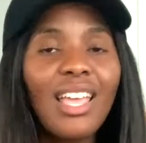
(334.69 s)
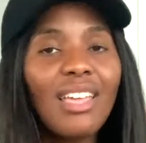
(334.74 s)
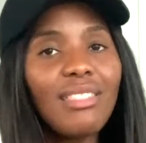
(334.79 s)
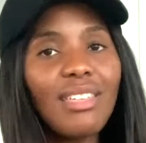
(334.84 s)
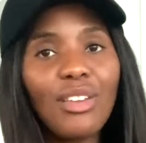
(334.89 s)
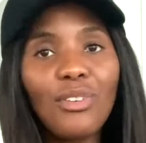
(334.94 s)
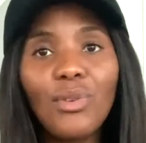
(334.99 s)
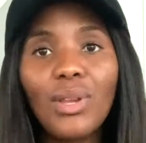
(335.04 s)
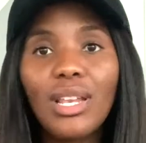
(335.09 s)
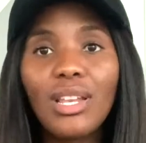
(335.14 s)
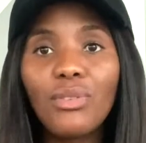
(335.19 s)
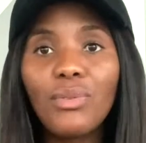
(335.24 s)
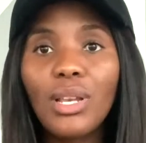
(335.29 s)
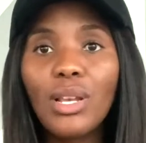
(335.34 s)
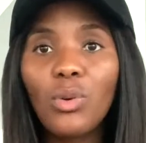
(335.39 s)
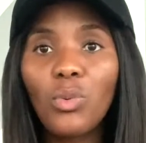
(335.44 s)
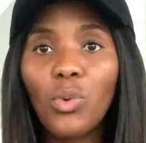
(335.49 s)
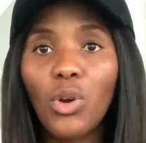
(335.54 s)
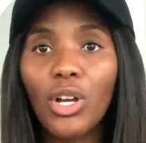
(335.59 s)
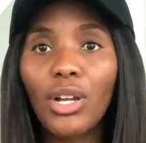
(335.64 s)
they
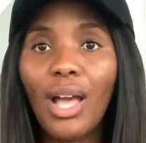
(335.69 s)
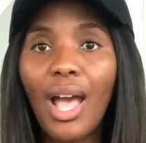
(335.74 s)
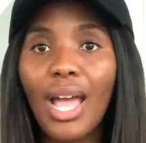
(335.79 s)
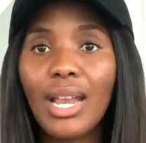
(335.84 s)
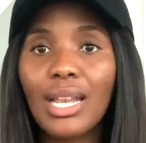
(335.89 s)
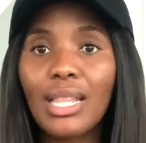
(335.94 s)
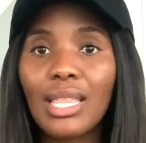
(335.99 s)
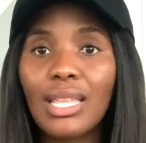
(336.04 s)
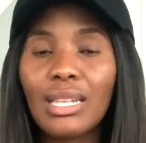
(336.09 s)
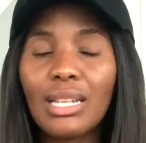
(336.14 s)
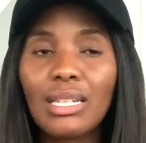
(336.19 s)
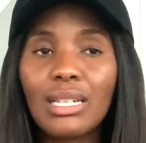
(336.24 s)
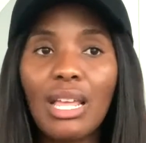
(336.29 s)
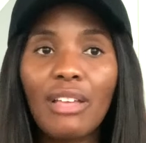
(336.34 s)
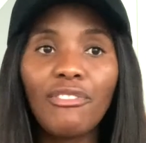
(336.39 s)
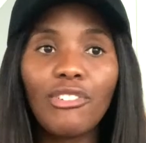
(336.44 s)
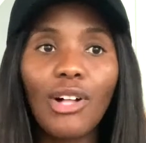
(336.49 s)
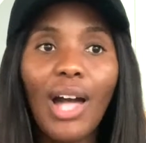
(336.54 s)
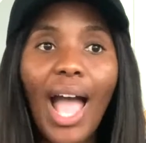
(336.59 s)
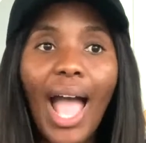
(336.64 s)
really work harder than the
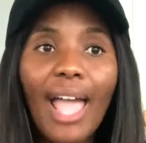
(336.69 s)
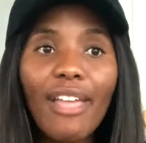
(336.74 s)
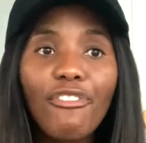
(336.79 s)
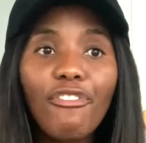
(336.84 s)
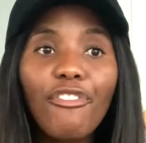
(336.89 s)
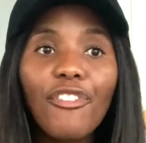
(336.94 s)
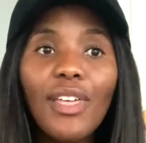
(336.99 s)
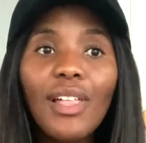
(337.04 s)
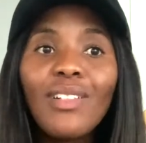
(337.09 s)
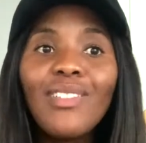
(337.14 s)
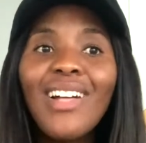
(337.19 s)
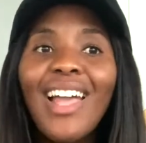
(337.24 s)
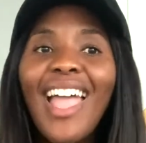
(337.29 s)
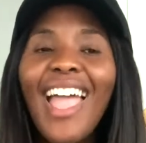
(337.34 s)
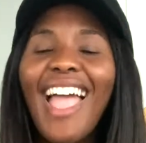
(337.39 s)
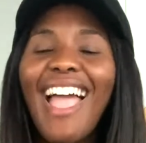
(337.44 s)
devil, I feel.